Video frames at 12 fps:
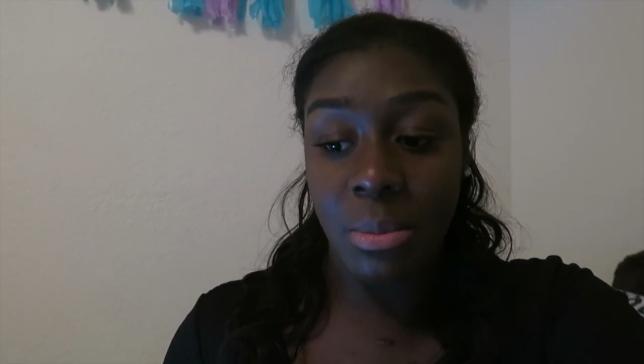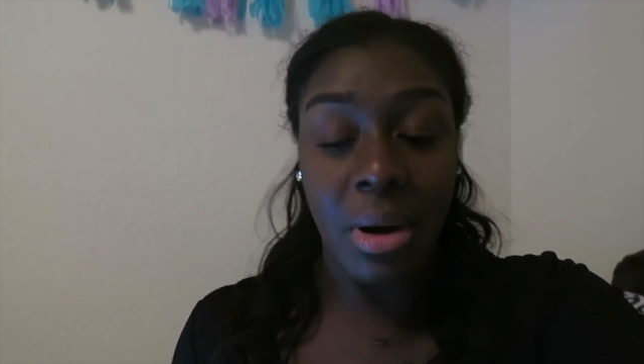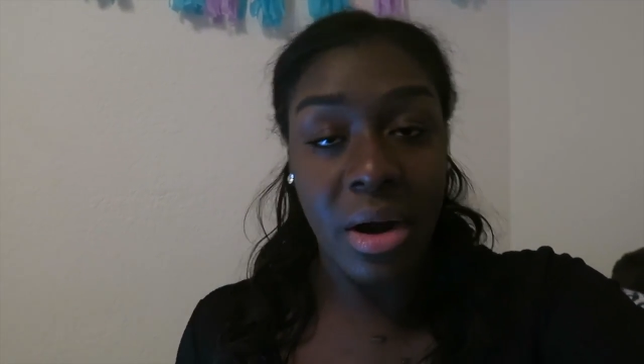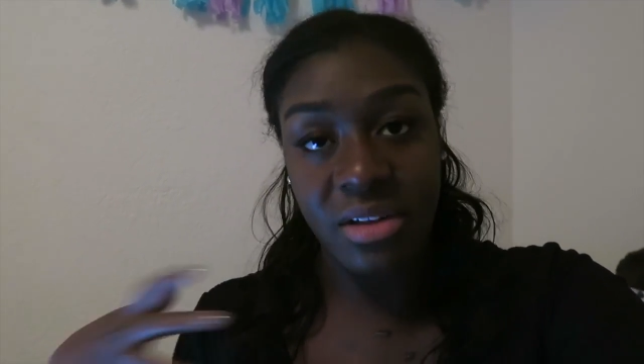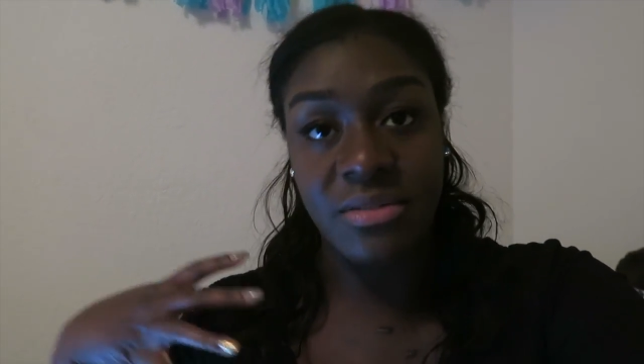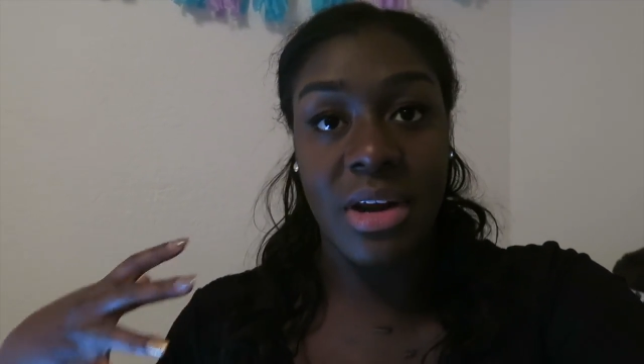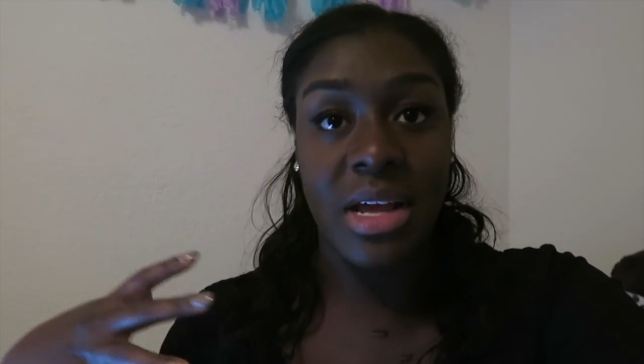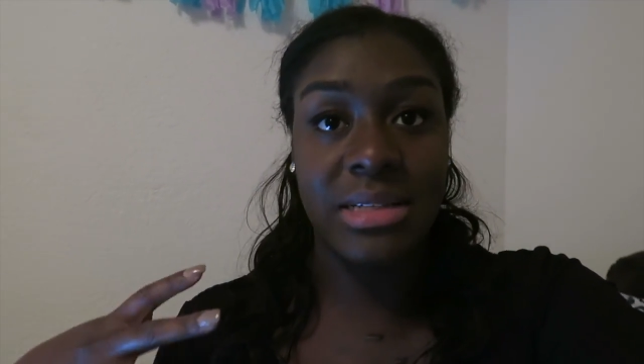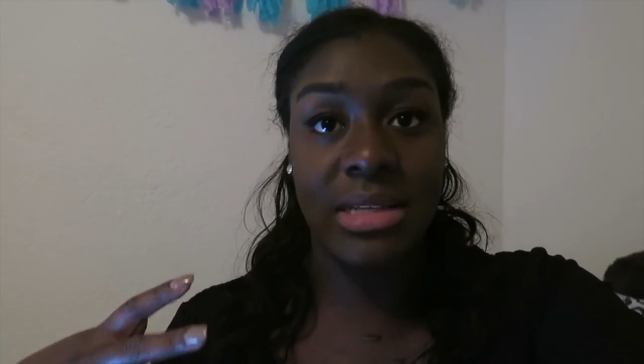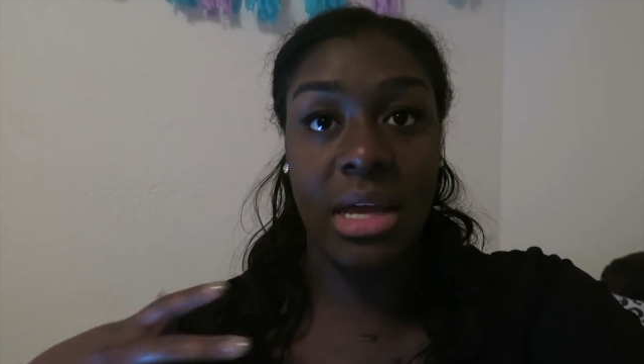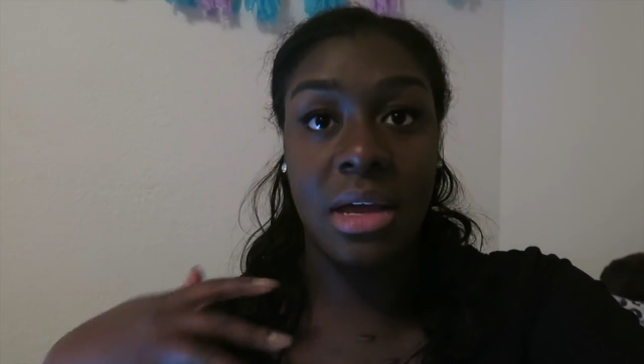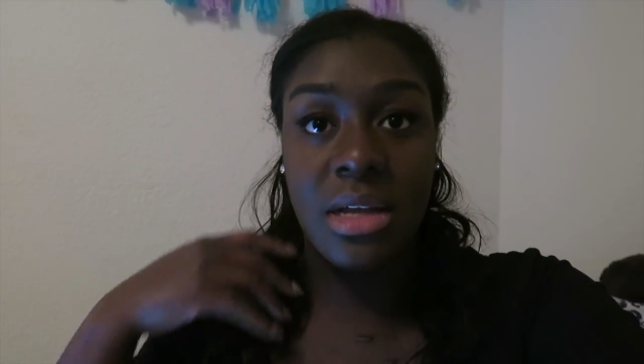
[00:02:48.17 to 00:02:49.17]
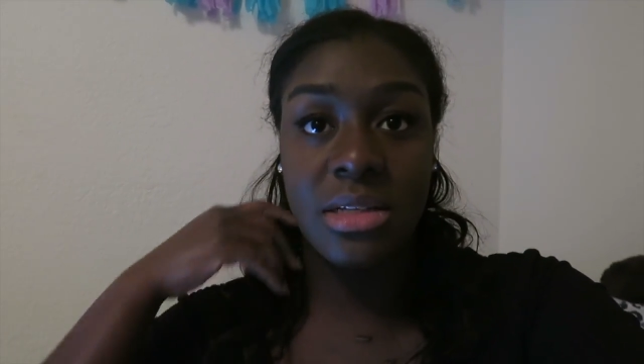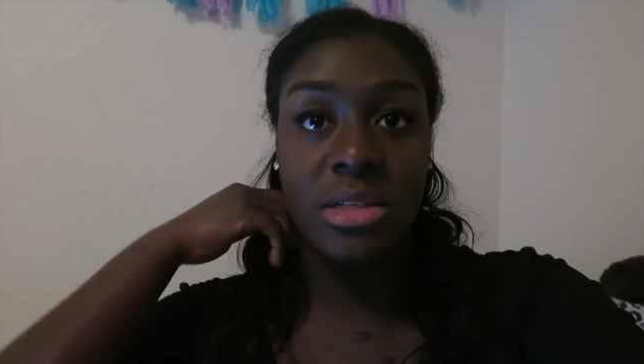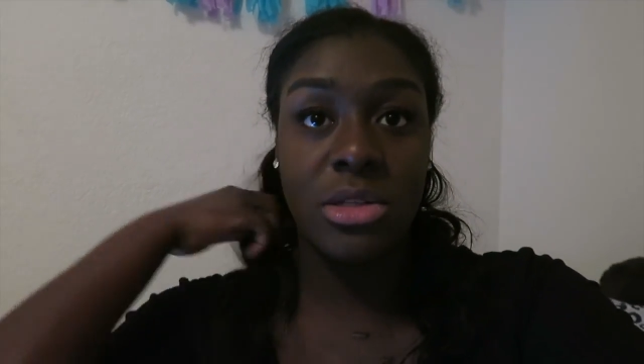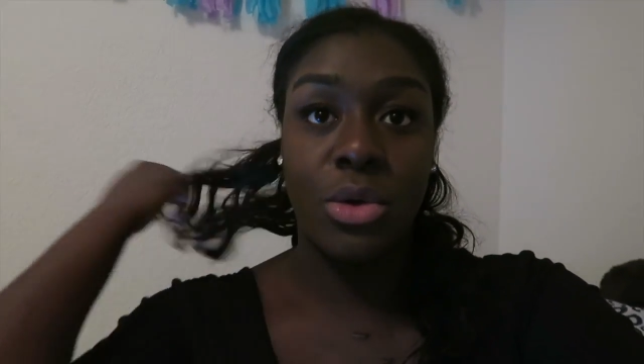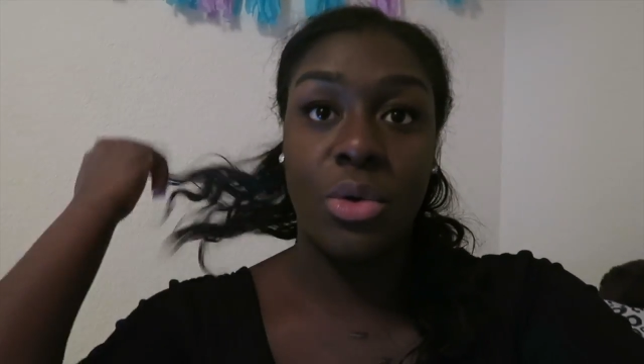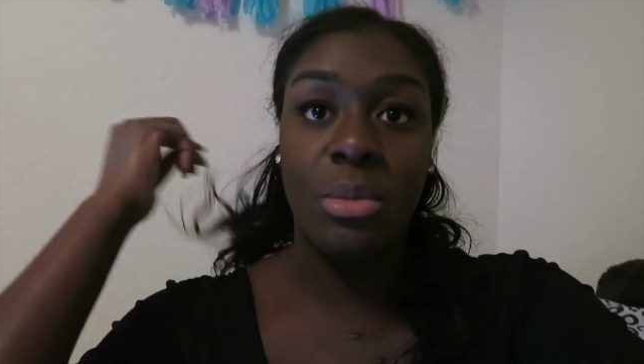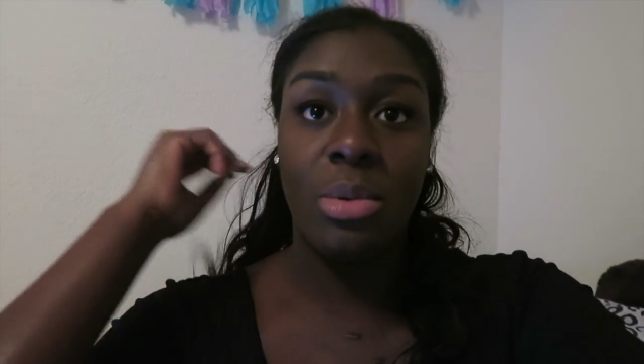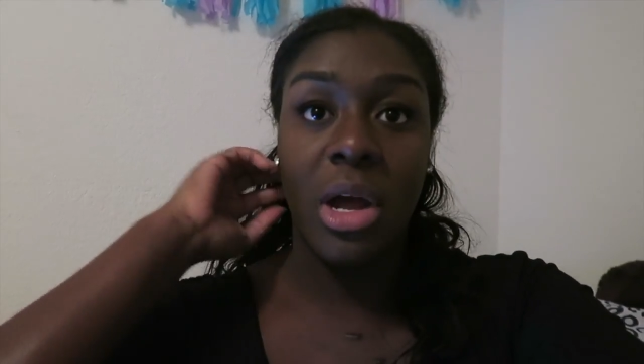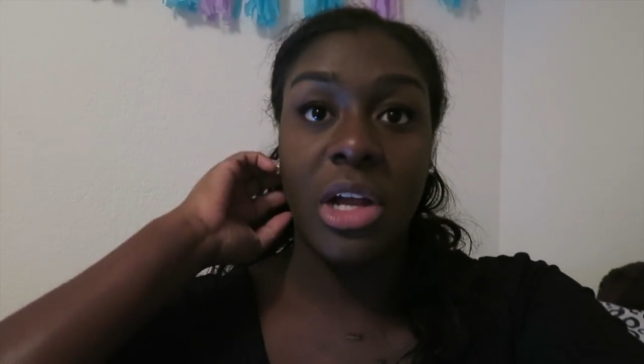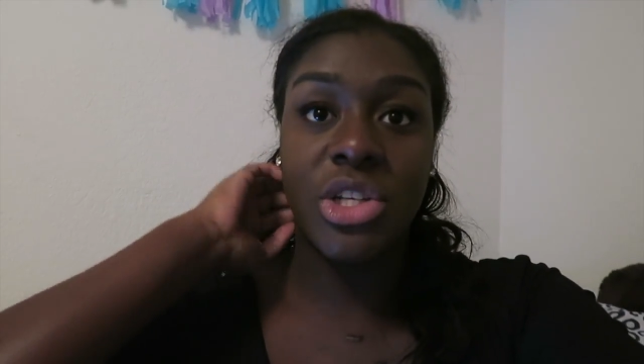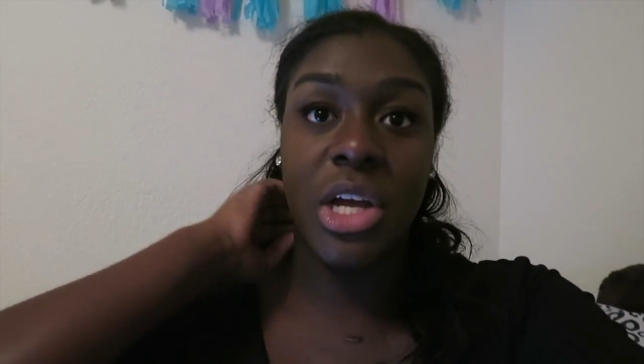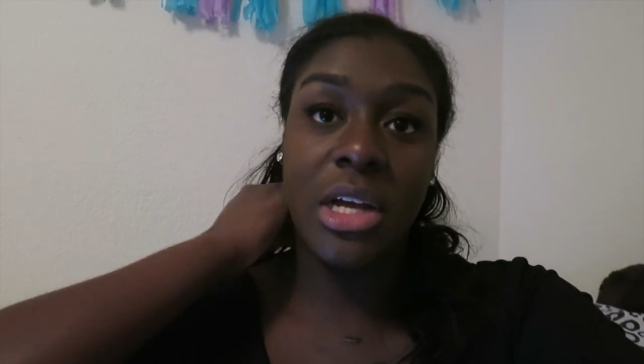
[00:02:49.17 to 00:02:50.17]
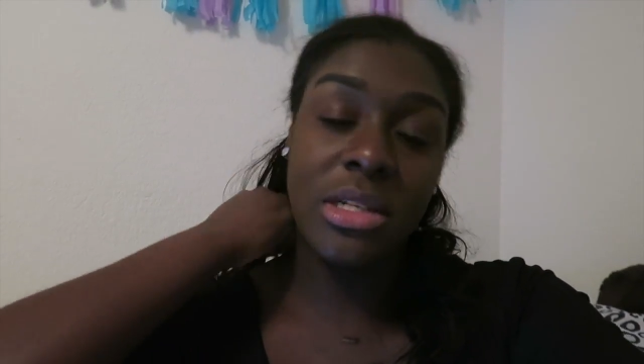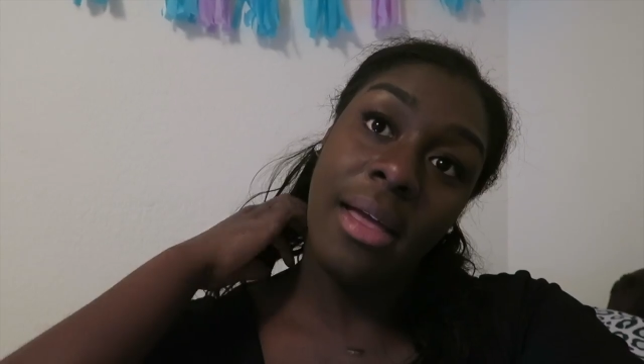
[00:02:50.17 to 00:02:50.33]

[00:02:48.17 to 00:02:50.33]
or part of an essay because it's a group project.